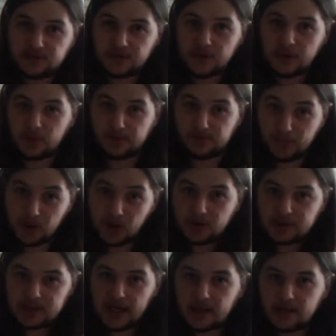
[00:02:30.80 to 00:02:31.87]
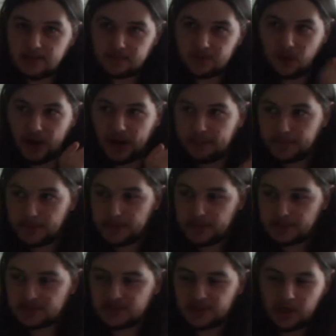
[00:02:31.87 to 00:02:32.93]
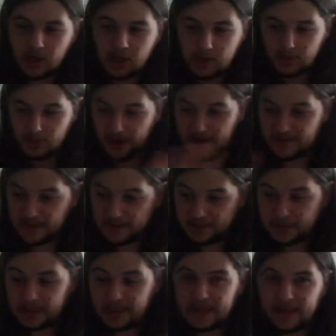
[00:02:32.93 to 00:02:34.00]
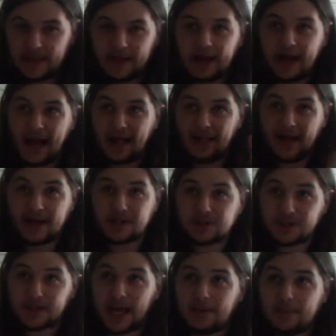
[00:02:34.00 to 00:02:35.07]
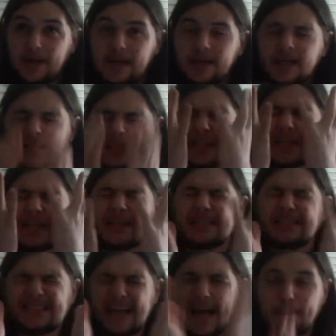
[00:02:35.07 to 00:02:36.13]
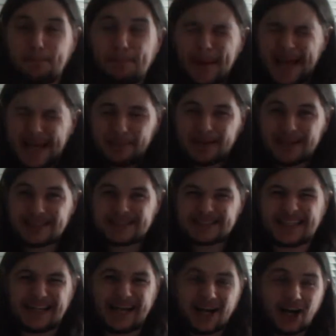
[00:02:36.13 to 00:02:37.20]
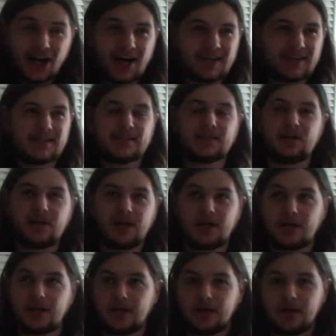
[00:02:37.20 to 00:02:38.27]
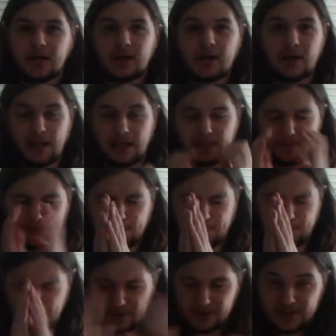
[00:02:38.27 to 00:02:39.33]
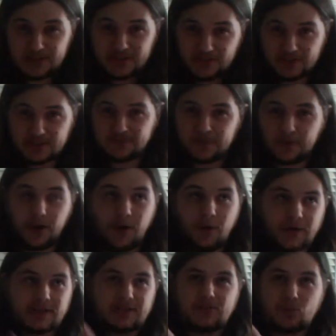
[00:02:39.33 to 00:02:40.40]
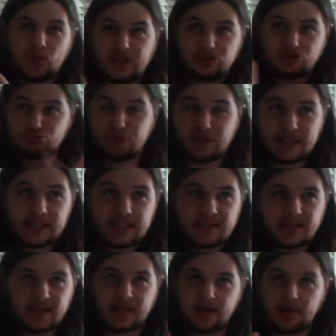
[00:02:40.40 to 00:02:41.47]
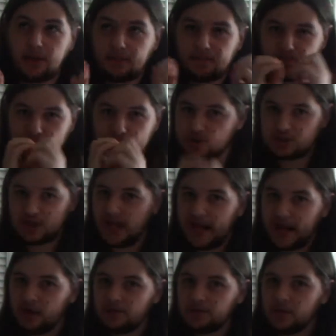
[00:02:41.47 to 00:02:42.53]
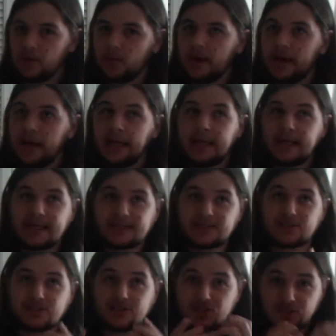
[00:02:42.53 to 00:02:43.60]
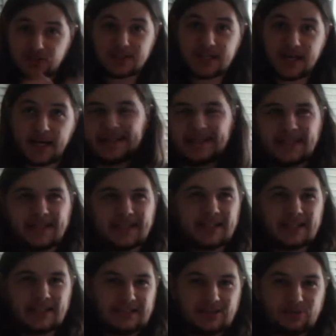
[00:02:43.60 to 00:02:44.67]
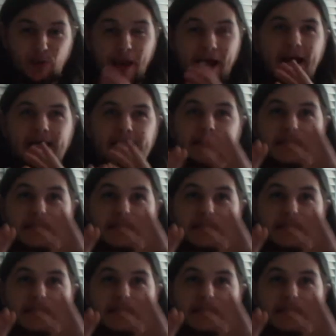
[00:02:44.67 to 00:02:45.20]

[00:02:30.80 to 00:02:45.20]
have a bug hotel for all our bugs. We got everything we need there. And a hedgehog came in, and it had babies in our garden. And, oh. But the reason for this video, and it's really, like, just out of nowhere, is because the other day, we had,